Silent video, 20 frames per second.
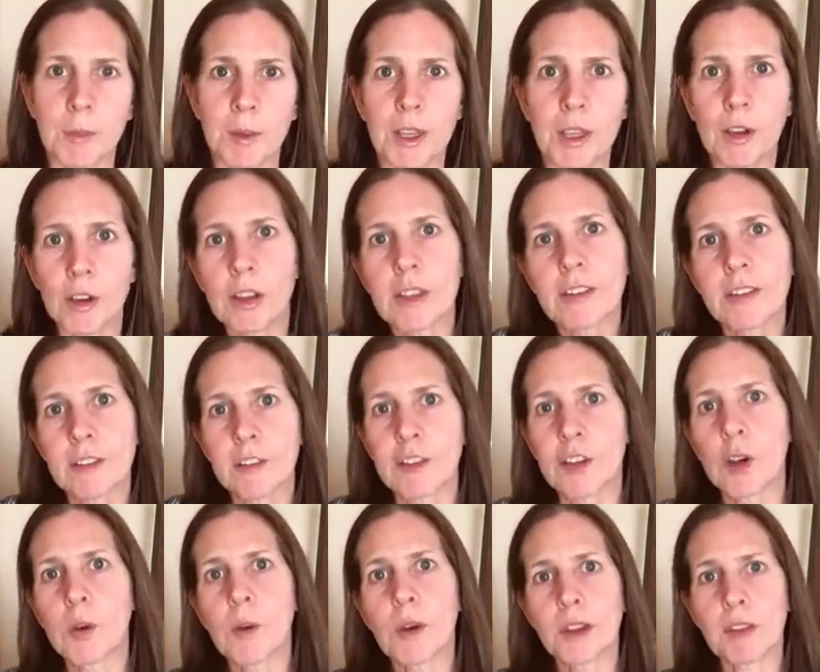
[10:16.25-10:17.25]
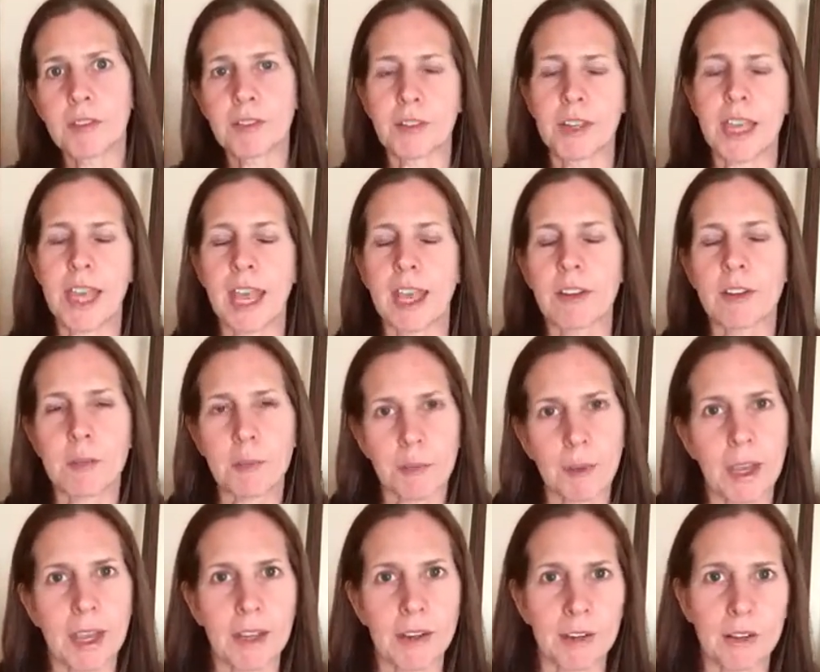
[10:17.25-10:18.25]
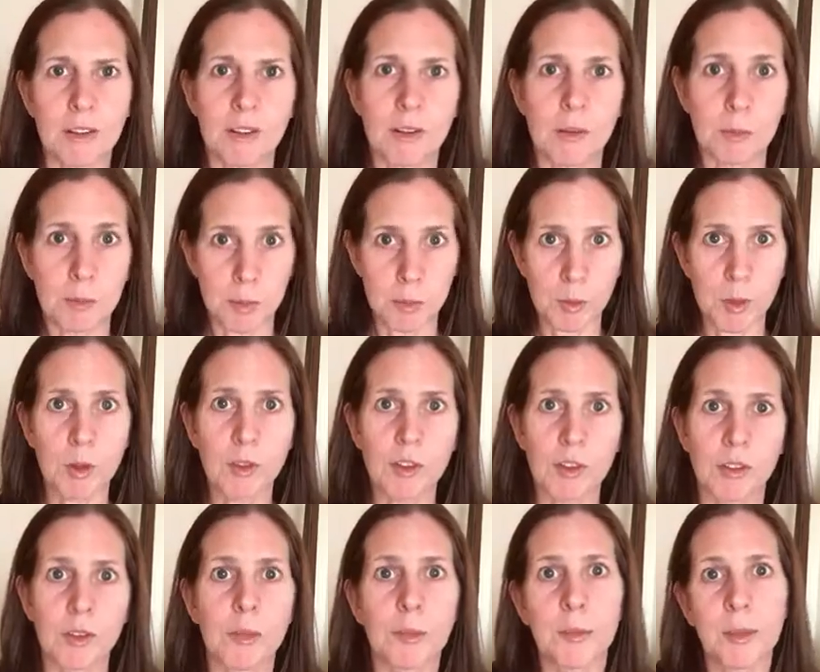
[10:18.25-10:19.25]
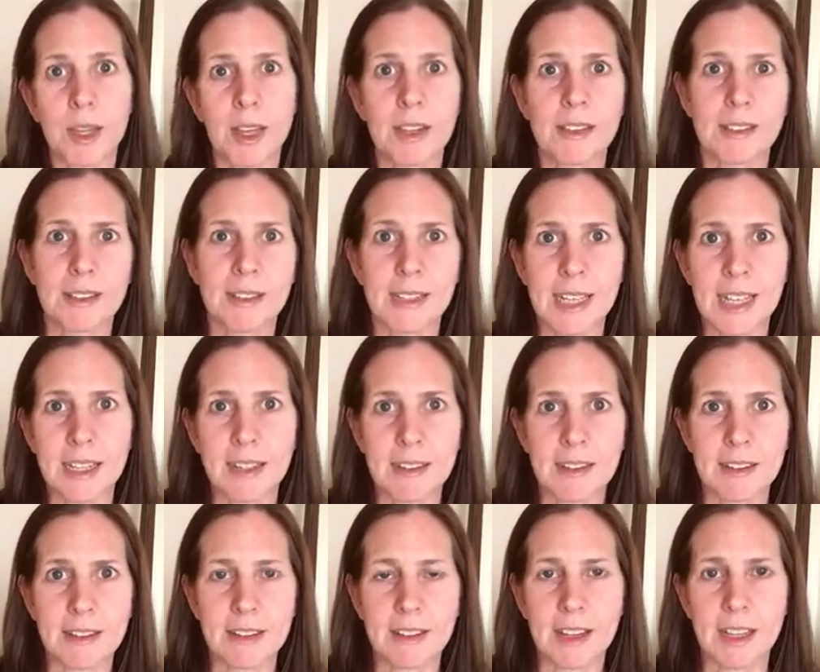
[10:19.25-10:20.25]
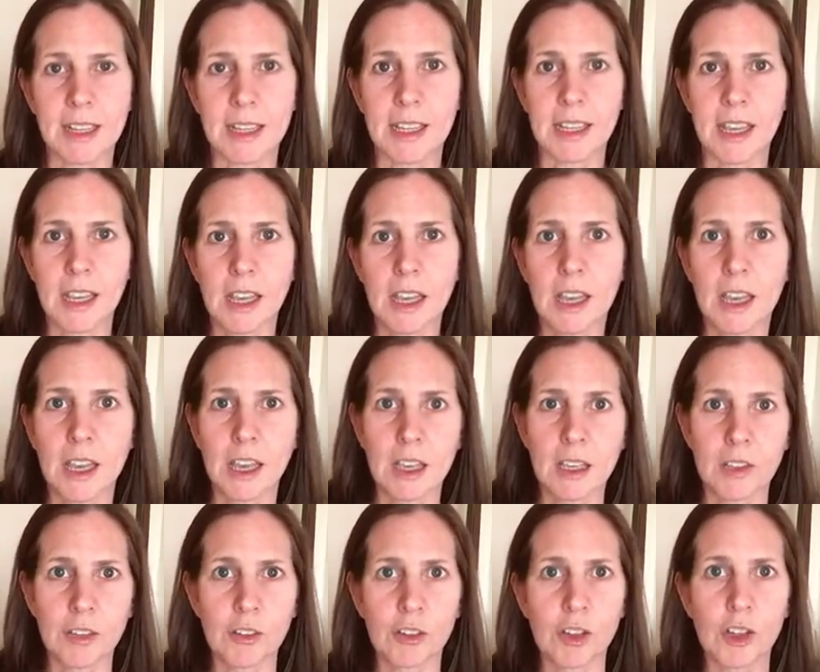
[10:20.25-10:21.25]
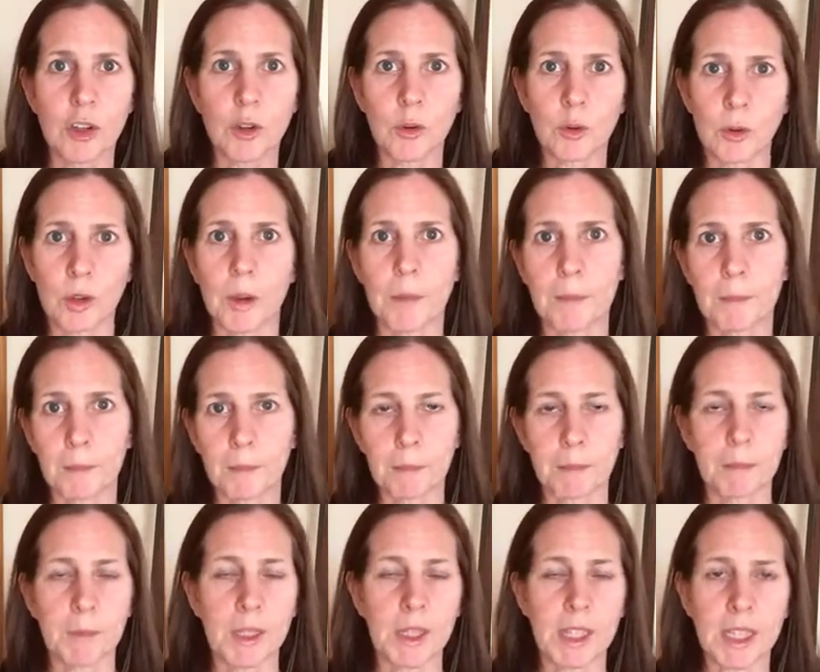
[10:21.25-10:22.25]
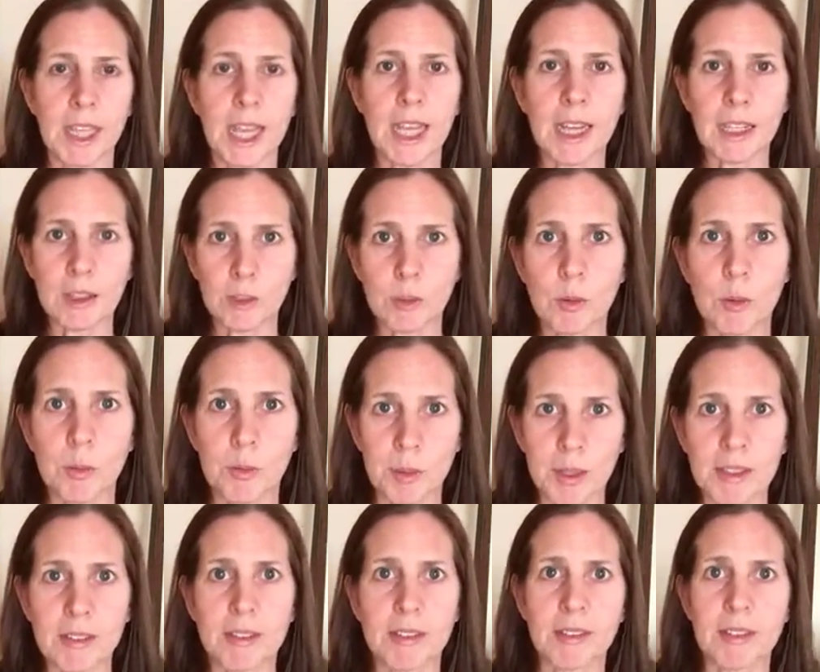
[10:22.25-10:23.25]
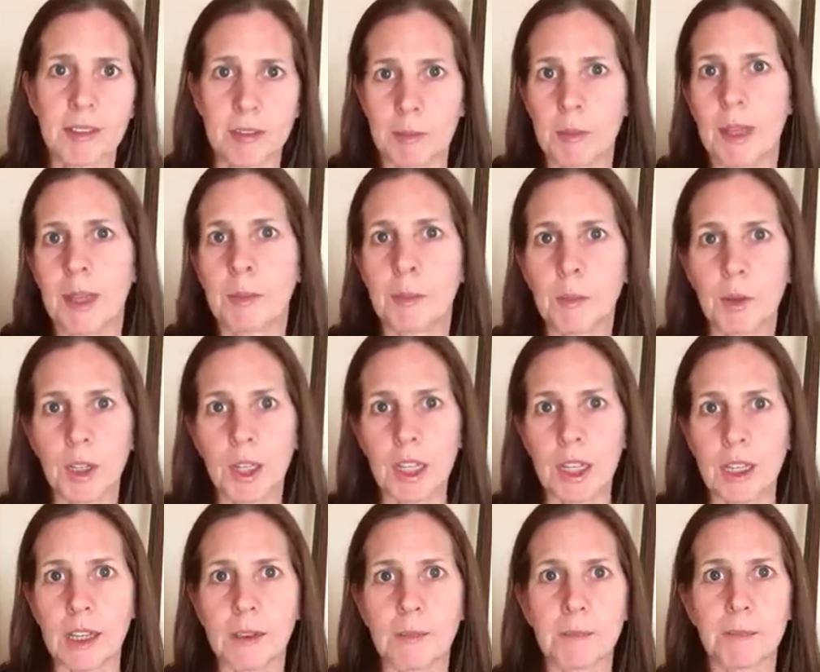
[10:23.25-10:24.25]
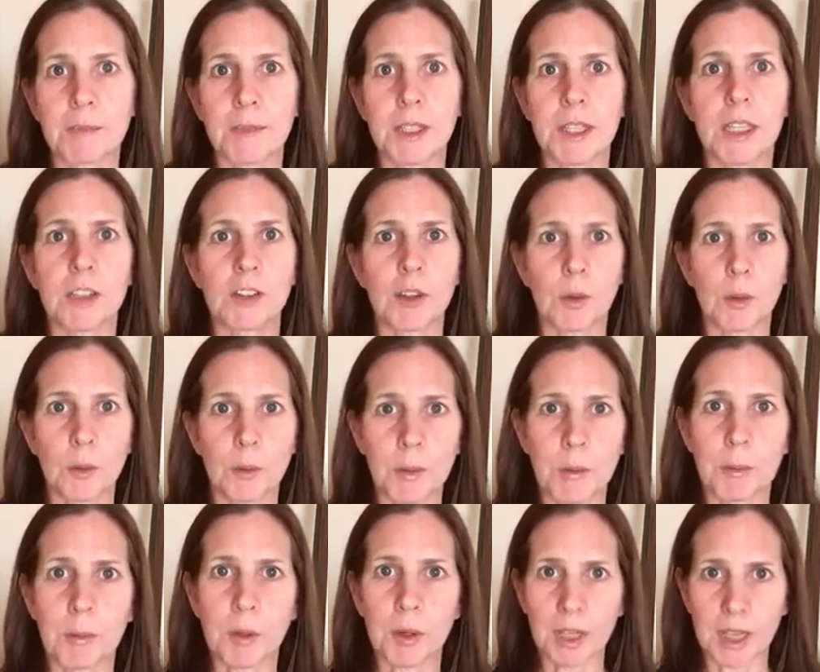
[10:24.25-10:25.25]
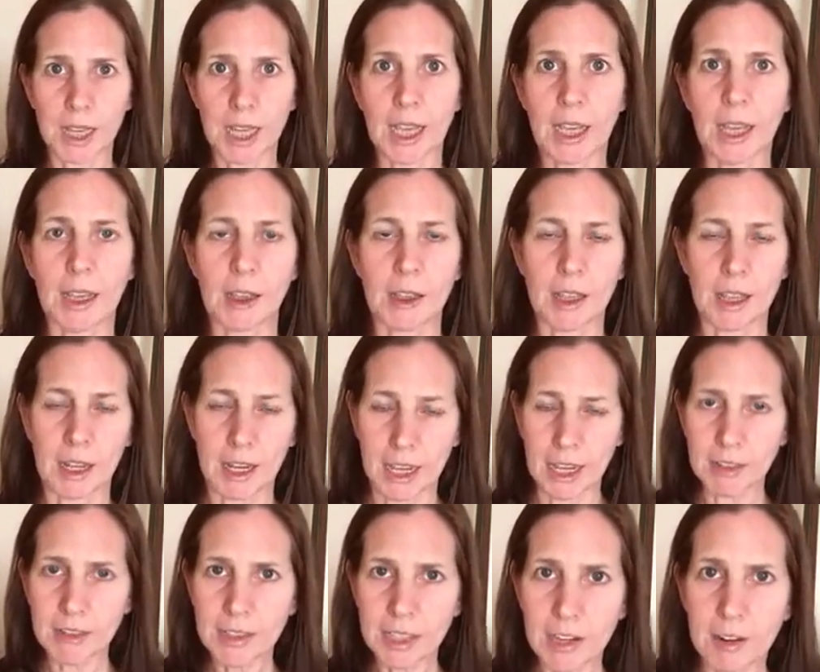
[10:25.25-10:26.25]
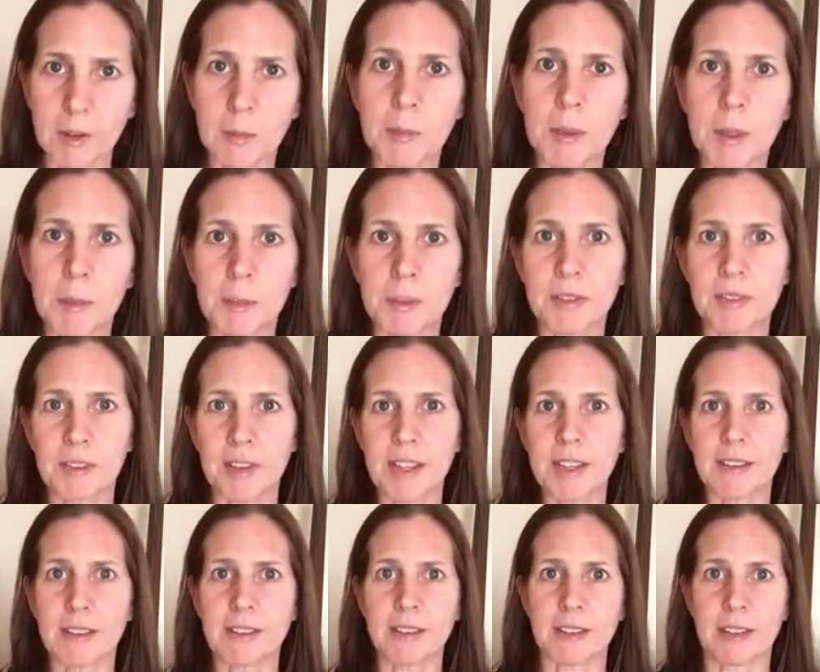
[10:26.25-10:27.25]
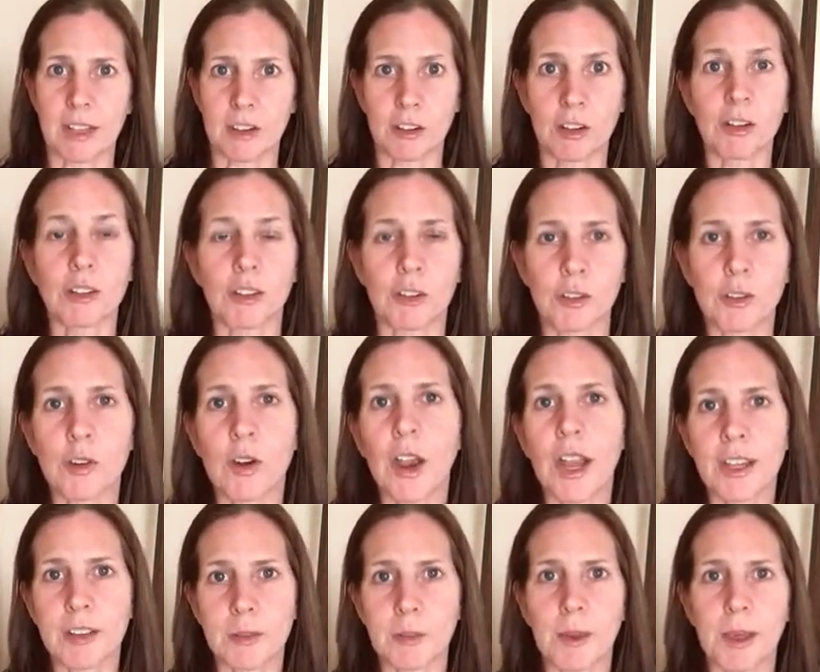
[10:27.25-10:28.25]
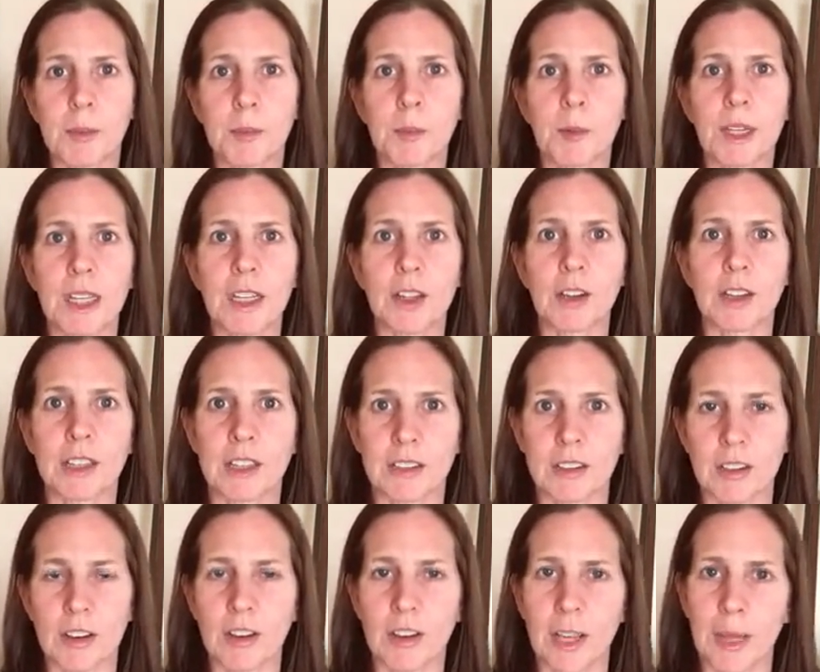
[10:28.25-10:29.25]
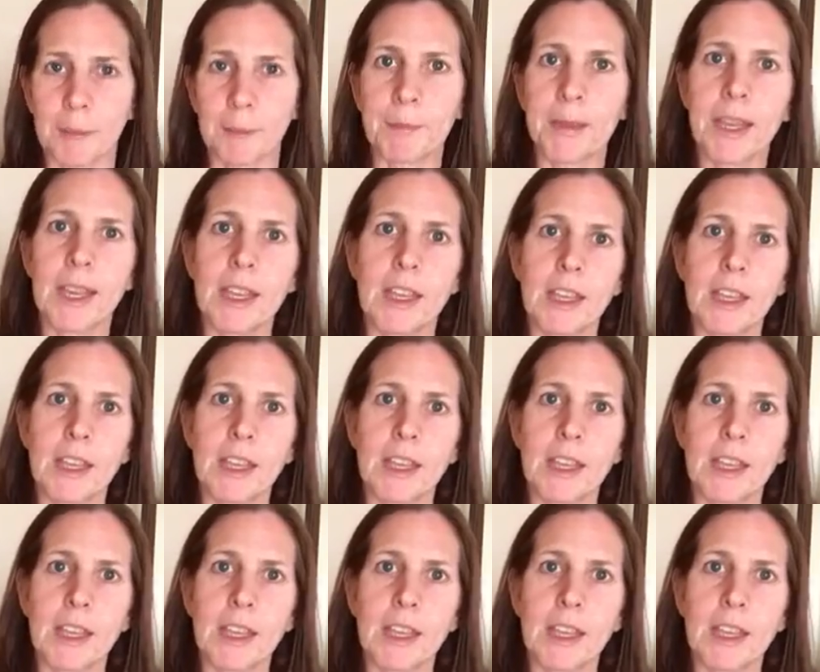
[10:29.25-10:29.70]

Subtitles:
But you also don't want to forget about promotions, because at the end of the day, you get into a business to make money. You don't want to be putting it out there in people's faces that you're just trying to make money all the time.